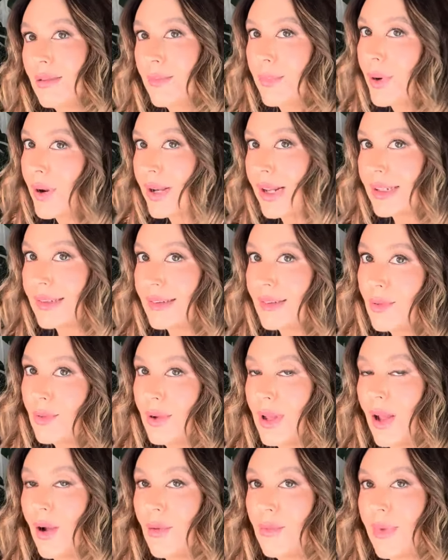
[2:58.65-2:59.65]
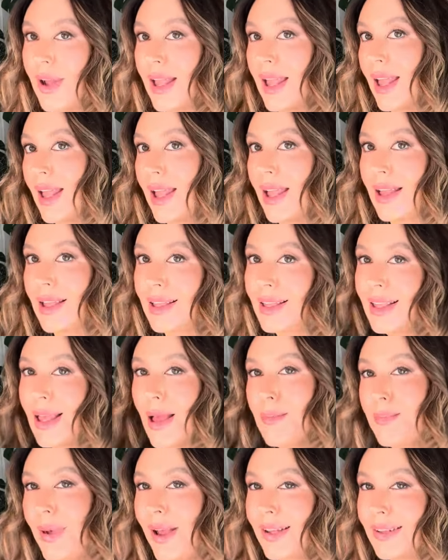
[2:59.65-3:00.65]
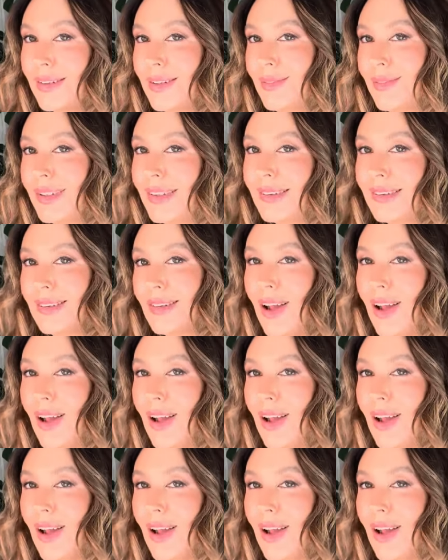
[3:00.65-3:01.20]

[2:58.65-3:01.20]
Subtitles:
products that will help my hair get back to its, I